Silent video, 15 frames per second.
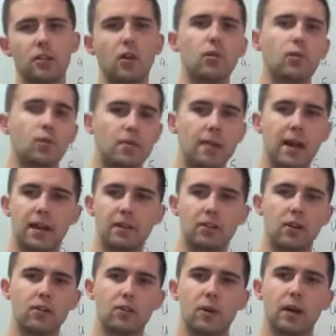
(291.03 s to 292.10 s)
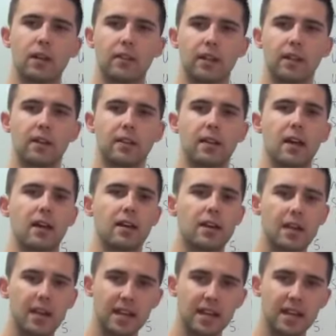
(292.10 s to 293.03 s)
don't automate it, don't do anything like that.